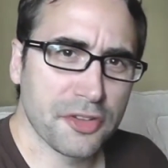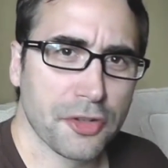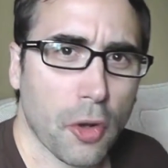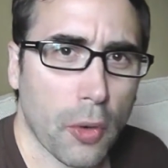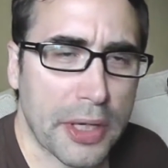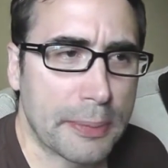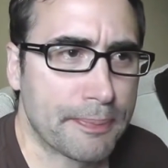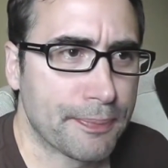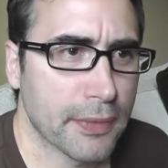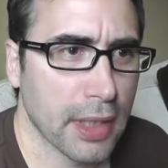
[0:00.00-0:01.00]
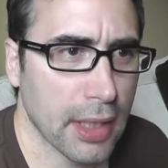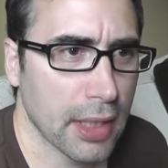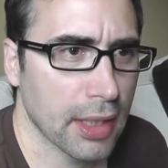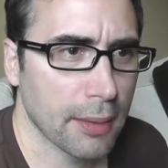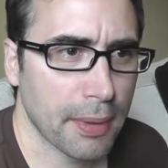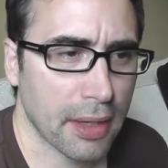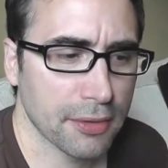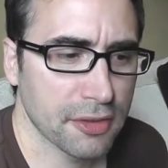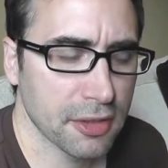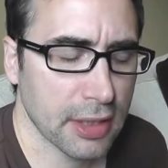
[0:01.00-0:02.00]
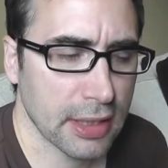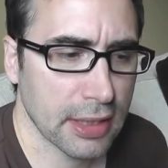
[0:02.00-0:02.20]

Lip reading: story about